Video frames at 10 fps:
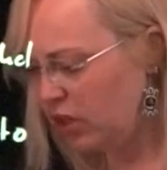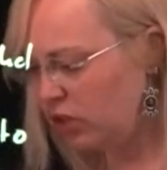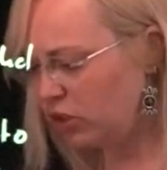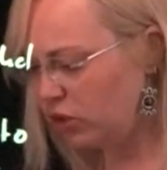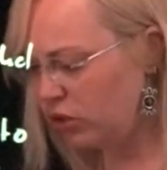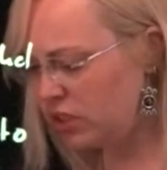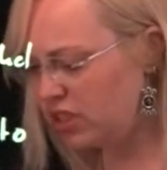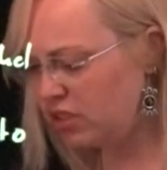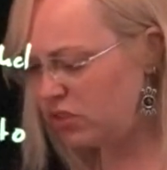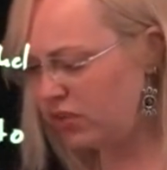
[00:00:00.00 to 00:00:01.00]
You'll notice
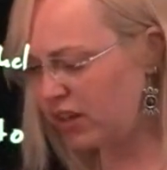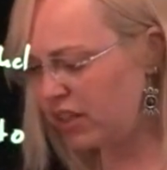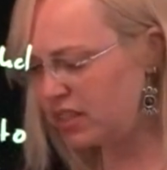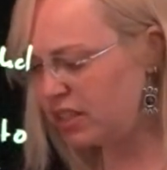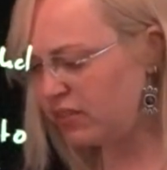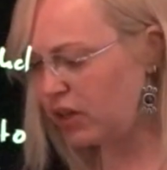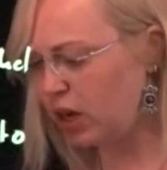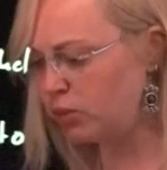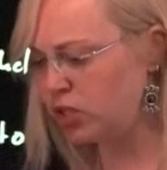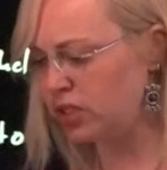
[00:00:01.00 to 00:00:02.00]
there's various different
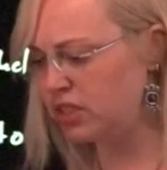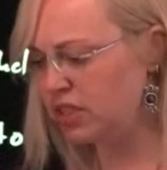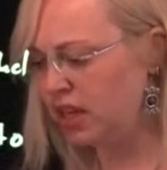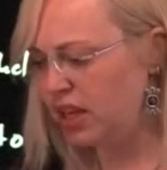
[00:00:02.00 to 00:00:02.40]
options.